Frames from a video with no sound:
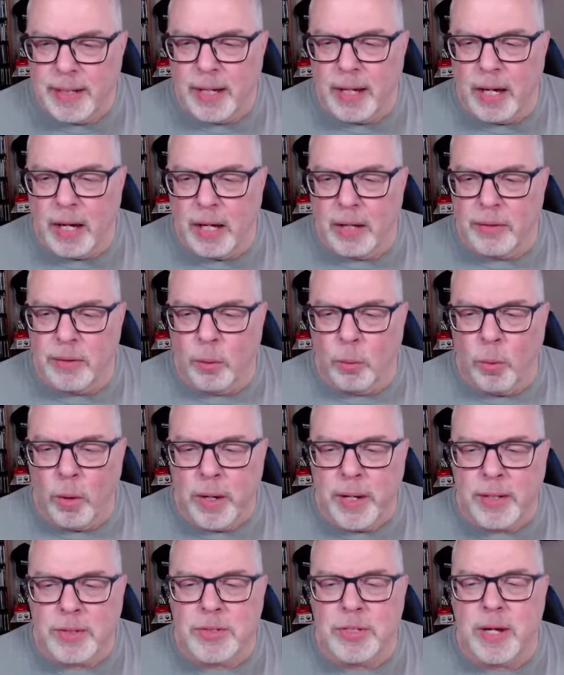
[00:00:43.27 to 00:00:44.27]
The
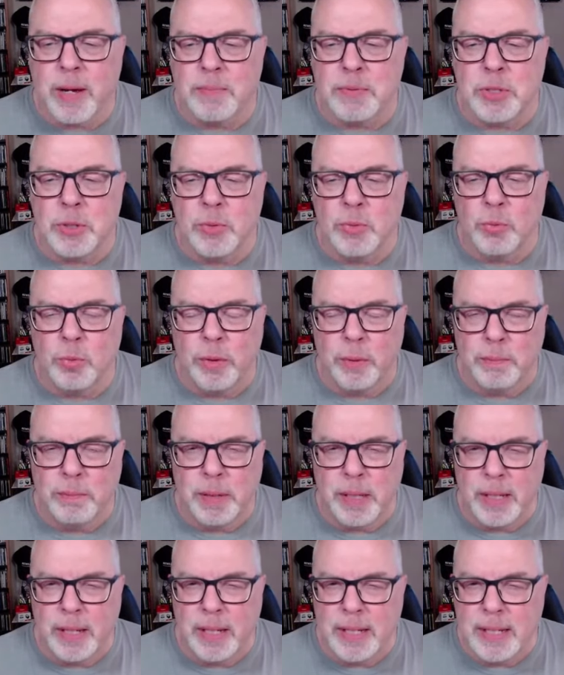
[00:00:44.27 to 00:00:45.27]
one exception would
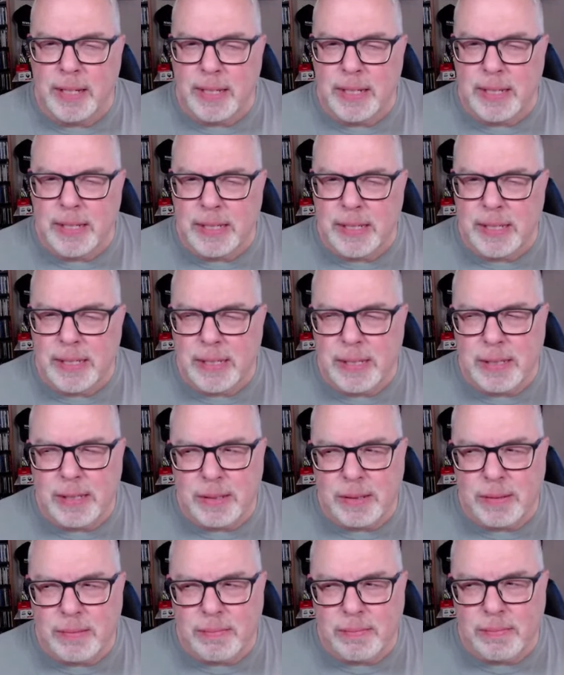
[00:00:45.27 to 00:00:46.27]
be
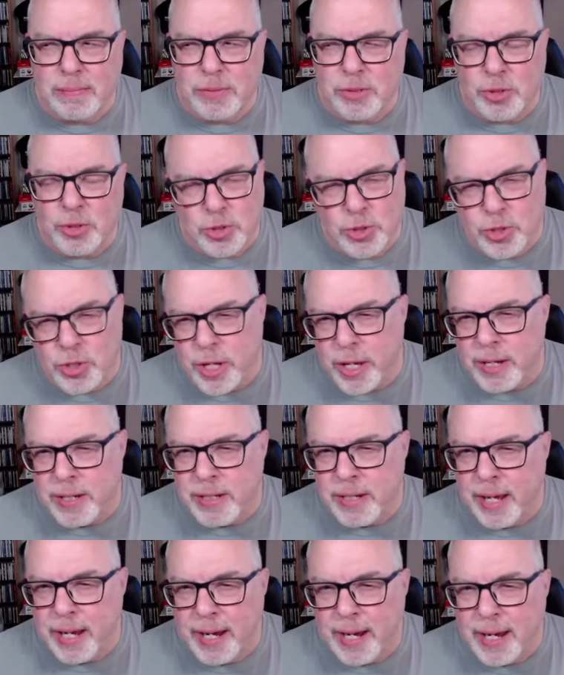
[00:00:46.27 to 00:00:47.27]

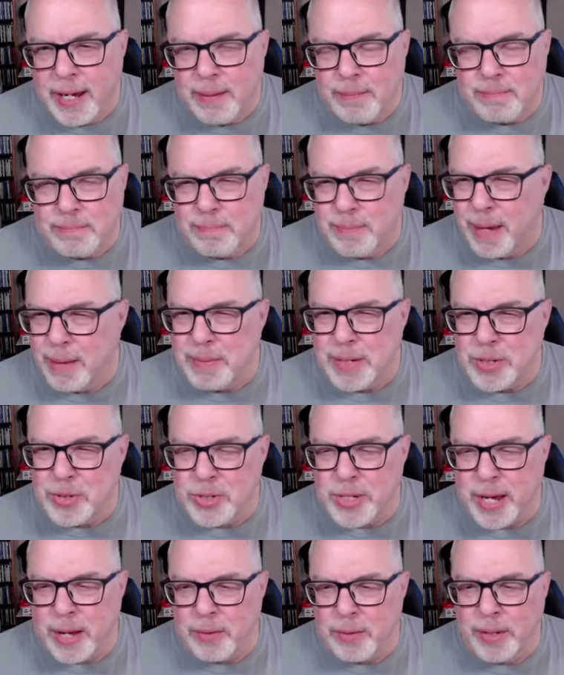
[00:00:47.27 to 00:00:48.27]
Sunday, maybe
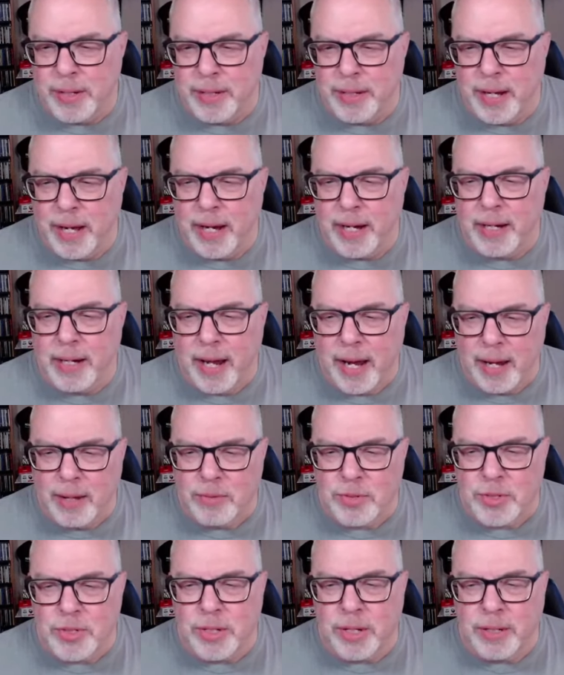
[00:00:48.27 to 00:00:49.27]
Saturday night
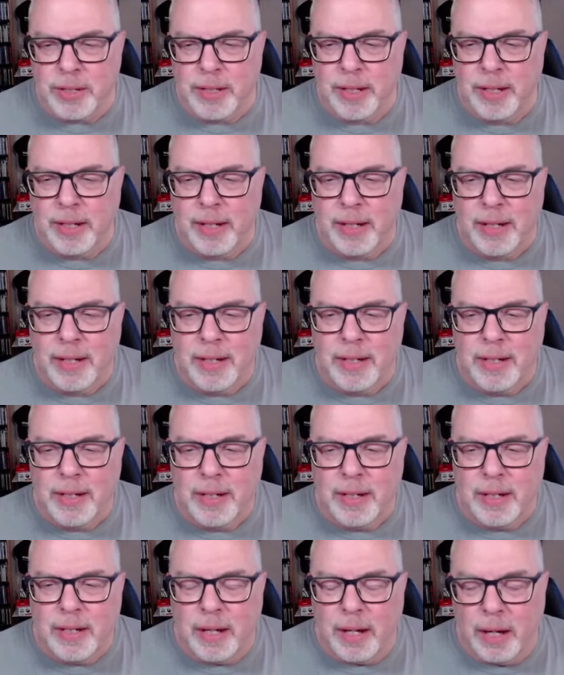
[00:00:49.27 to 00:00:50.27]
and Sunday.
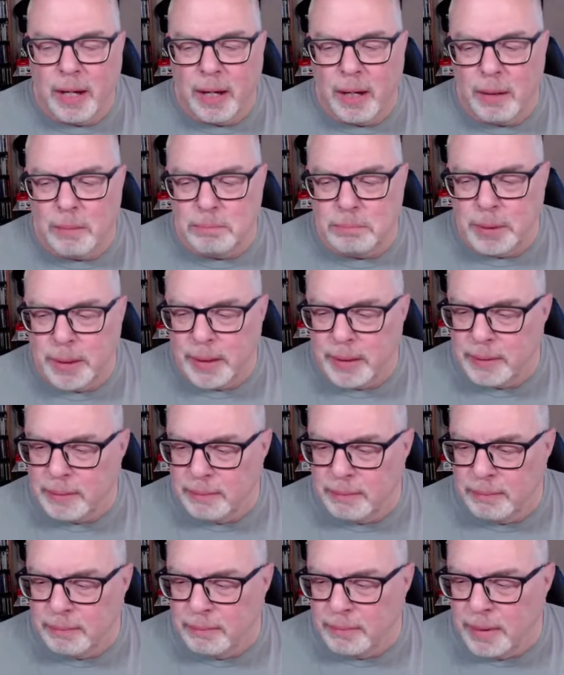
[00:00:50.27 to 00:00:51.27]
But
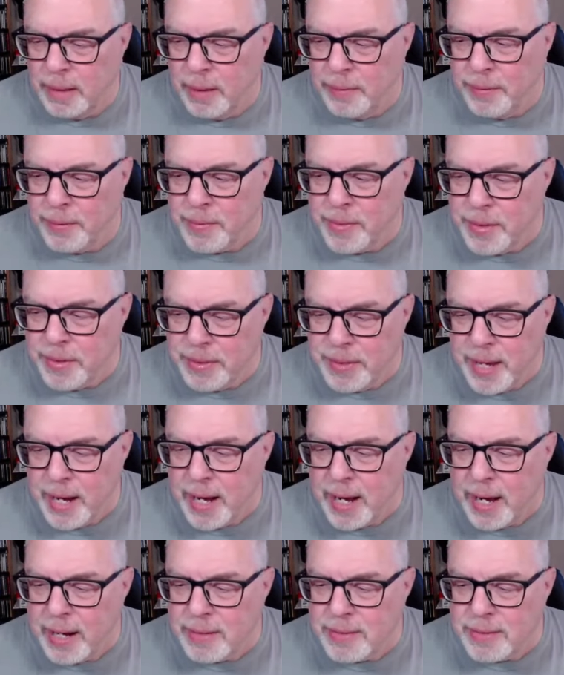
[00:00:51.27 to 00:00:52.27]
other than
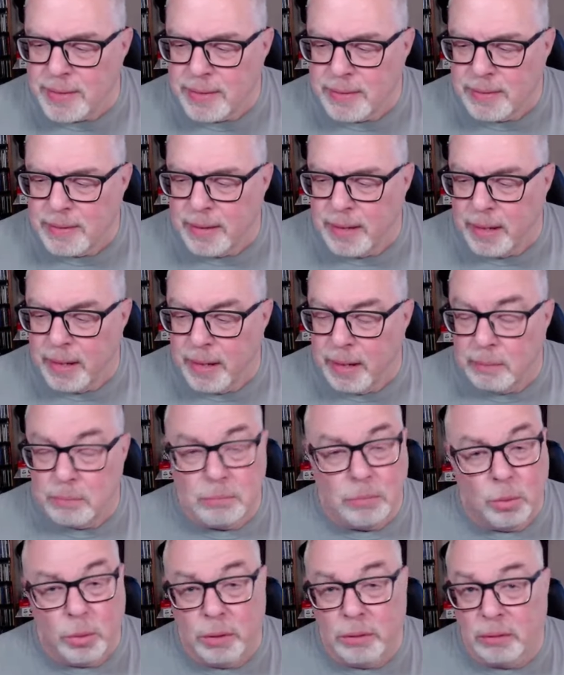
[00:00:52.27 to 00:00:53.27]
that,
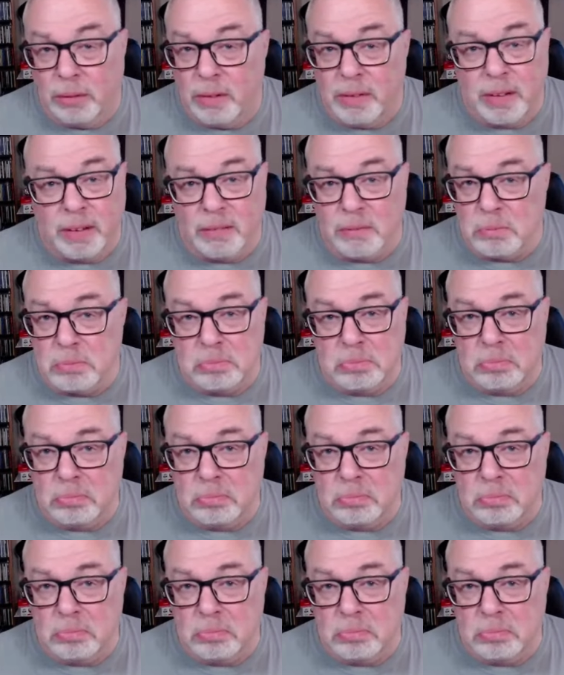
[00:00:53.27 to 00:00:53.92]
we're looking